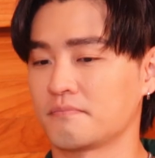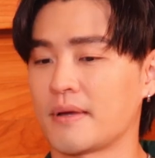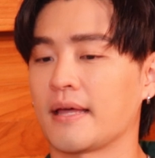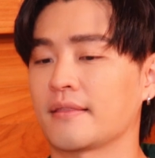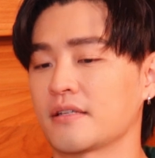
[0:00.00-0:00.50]

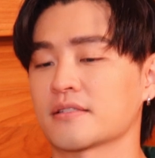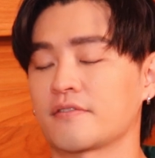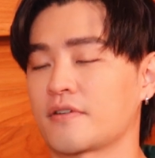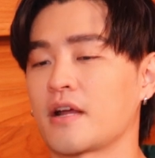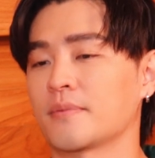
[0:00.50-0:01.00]
bad things
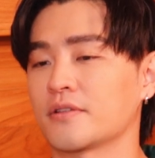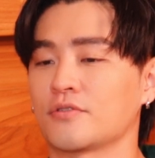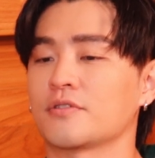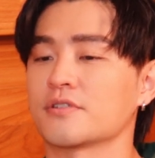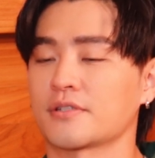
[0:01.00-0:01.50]
ever happen to
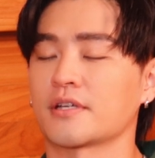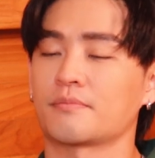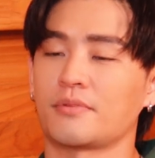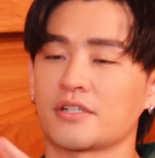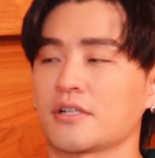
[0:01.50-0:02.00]
you, you just
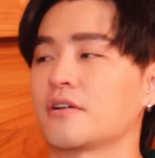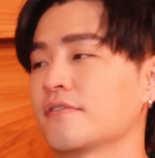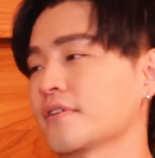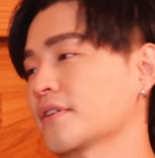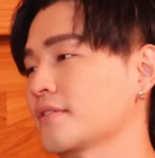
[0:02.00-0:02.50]
like brush it
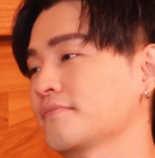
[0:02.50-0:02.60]
off. Like